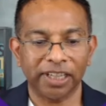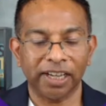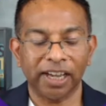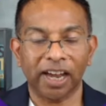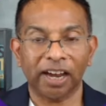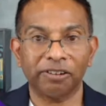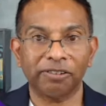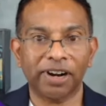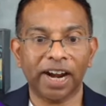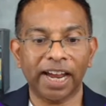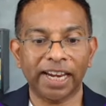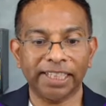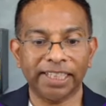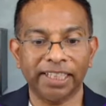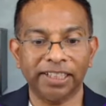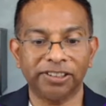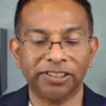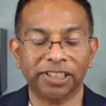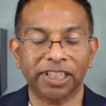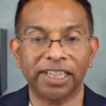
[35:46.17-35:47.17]

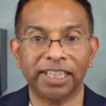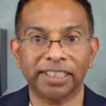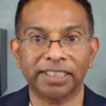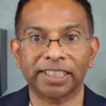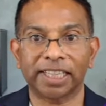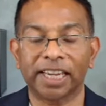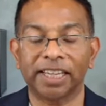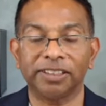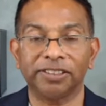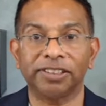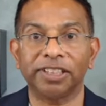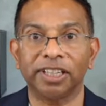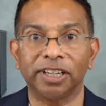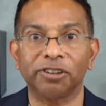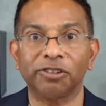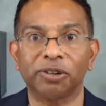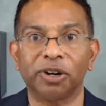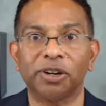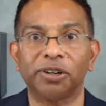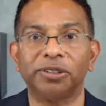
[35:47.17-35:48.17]
Arani, Jez and Julie
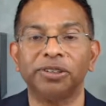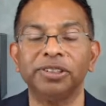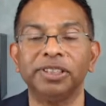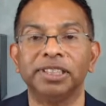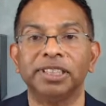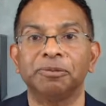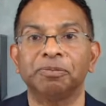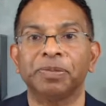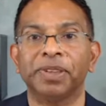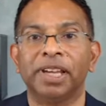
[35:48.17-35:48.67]
Rose,